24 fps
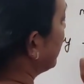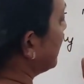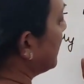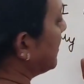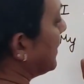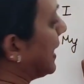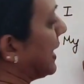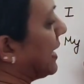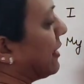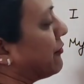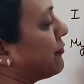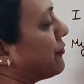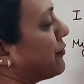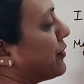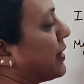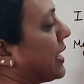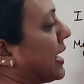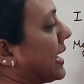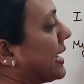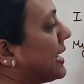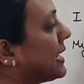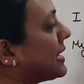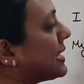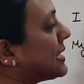my
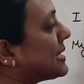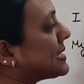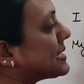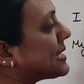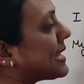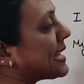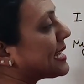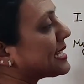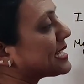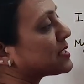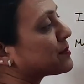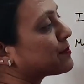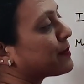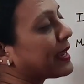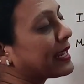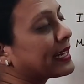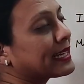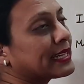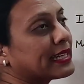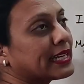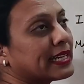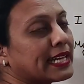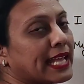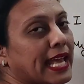friend is
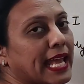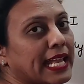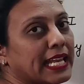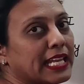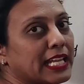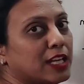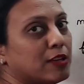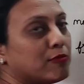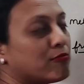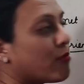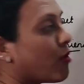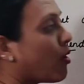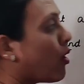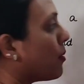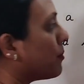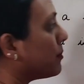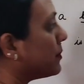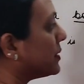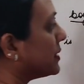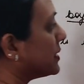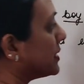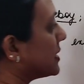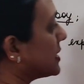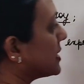expected any
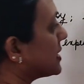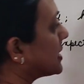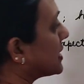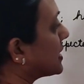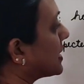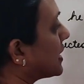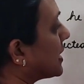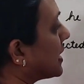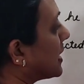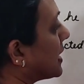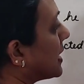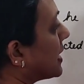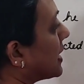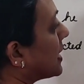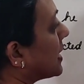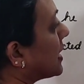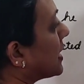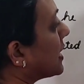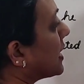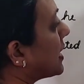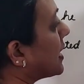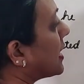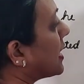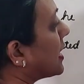moment.
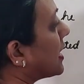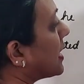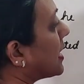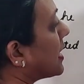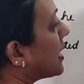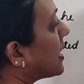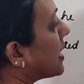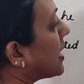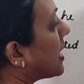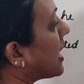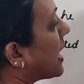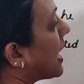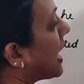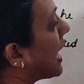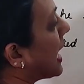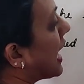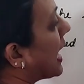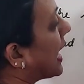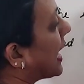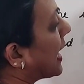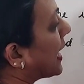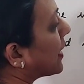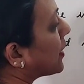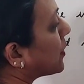
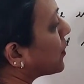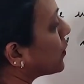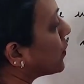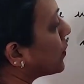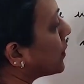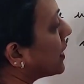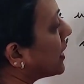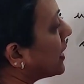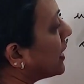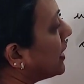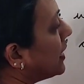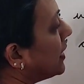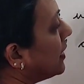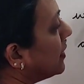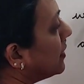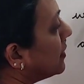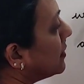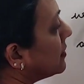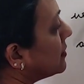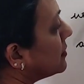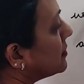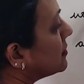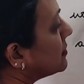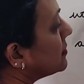I
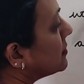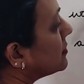will